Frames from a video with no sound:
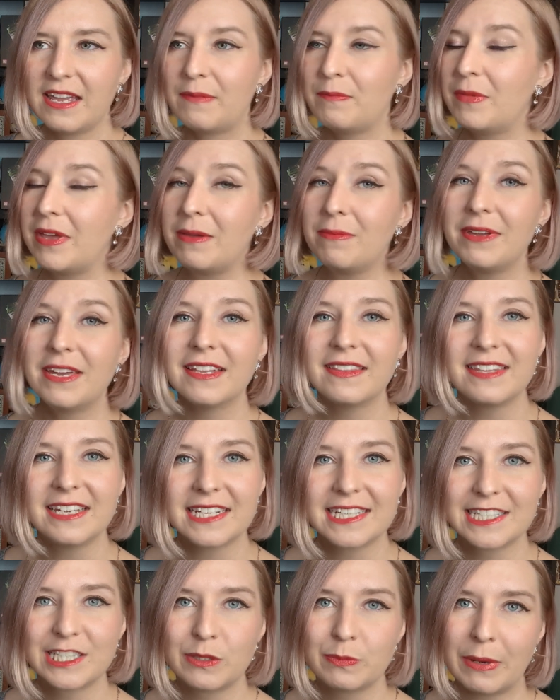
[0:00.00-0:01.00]
maybe at the
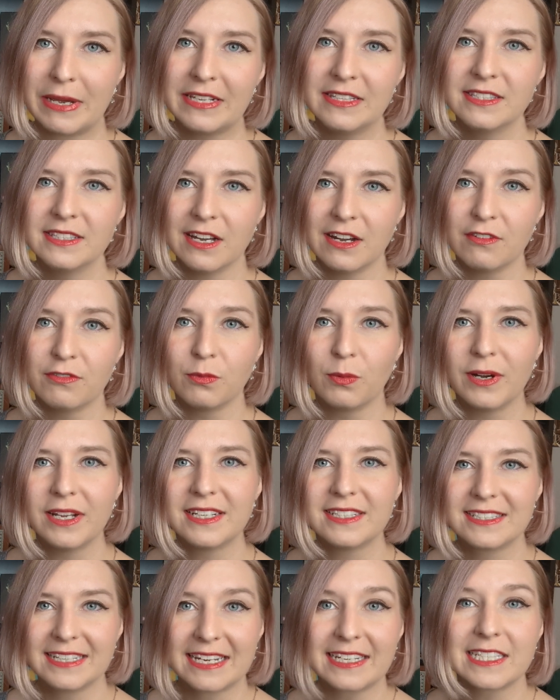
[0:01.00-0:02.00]
expense of
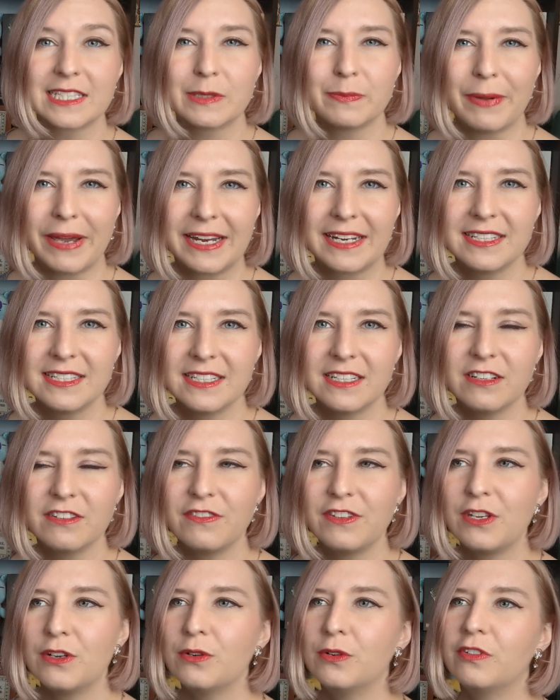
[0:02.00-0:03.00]
what's expected
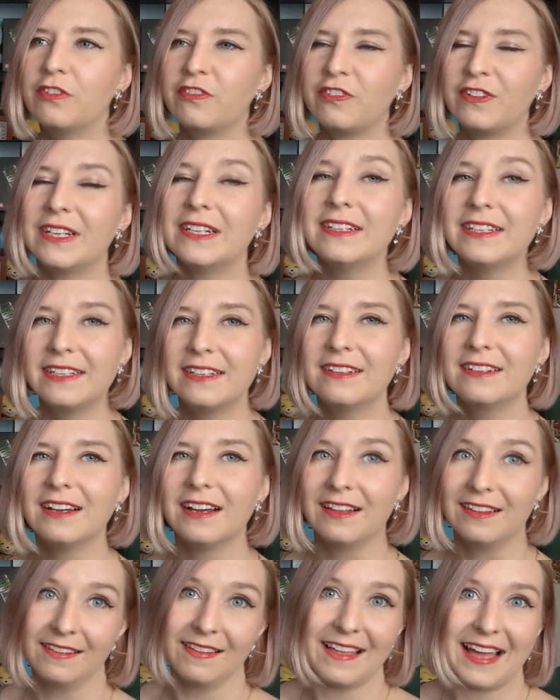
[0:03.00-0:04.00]
of you, feeling
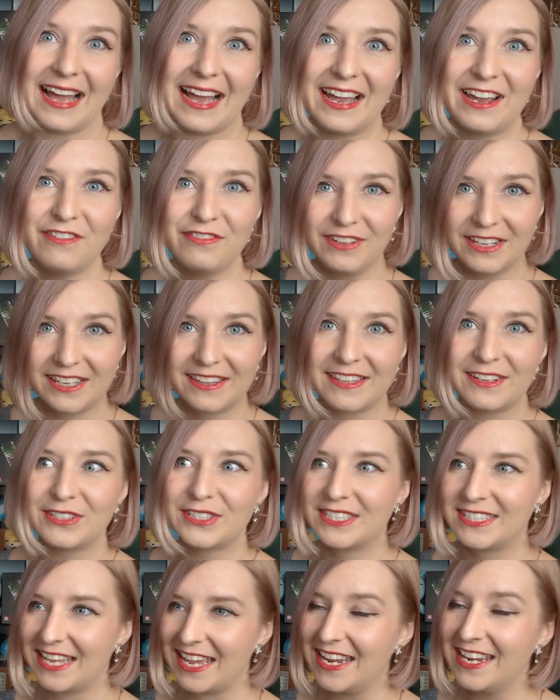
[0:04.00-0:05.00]
alive, like they're
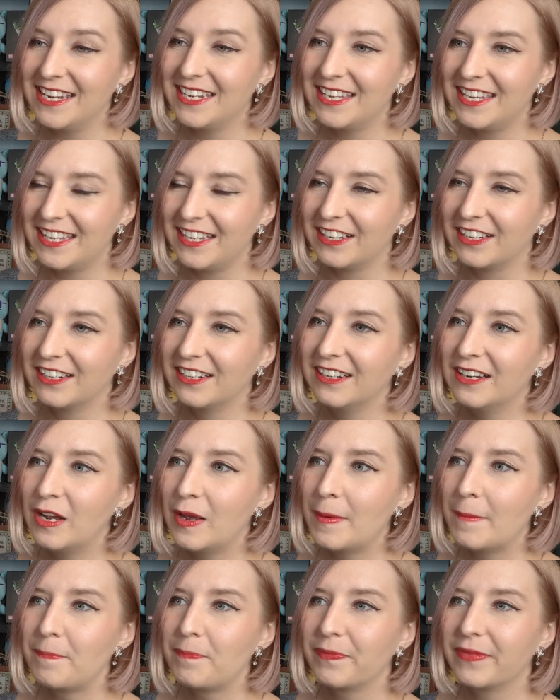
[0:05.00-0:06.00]
saying here,
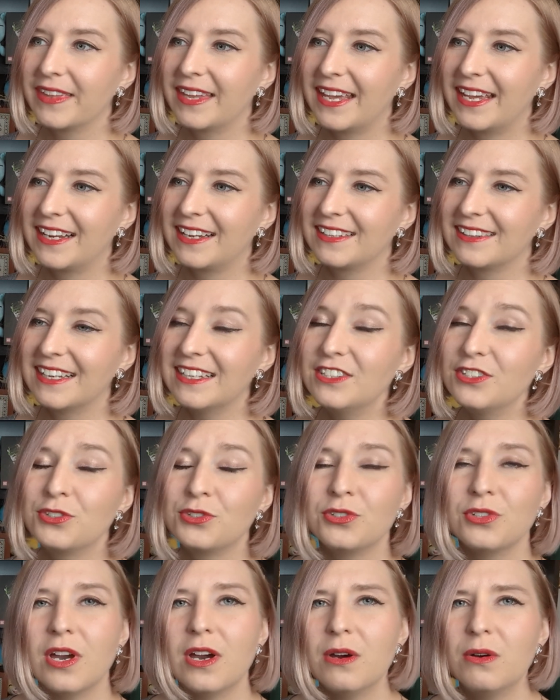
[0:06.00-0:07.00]
like that's
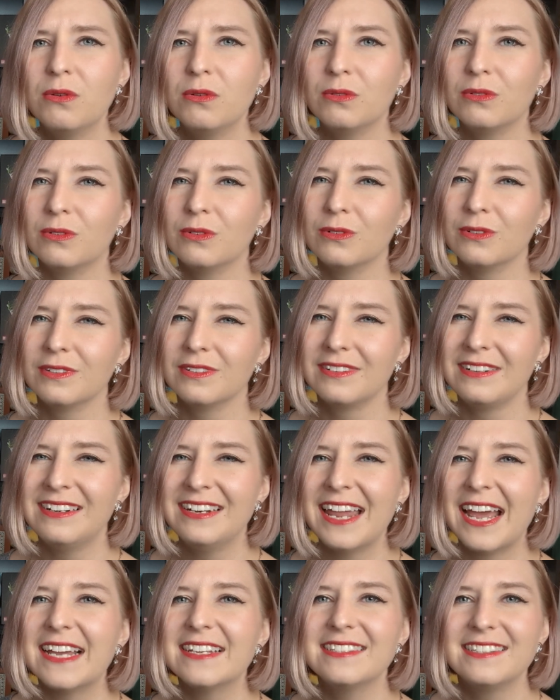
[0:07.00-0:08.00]
so
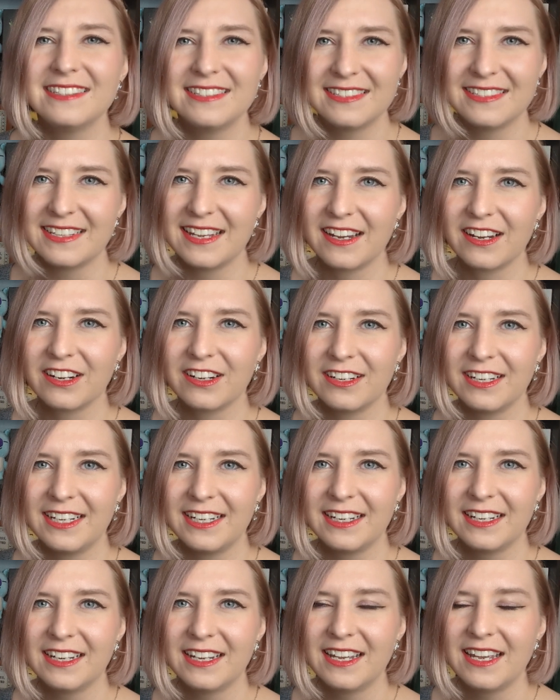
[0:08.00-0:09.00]

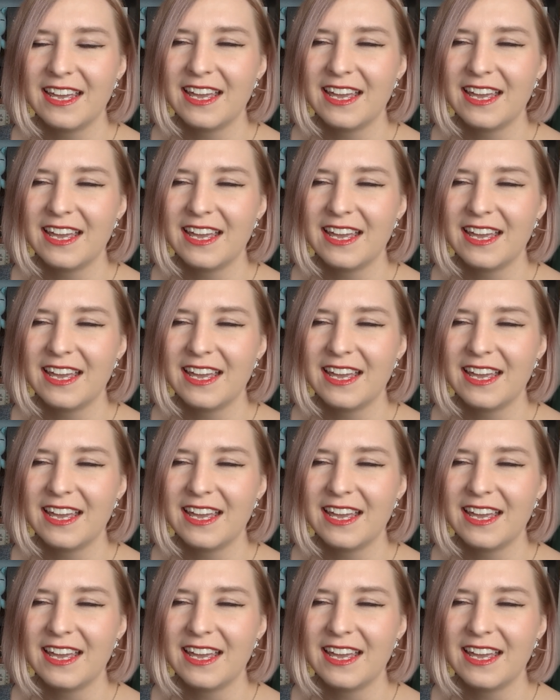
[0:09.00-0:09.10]
necessary.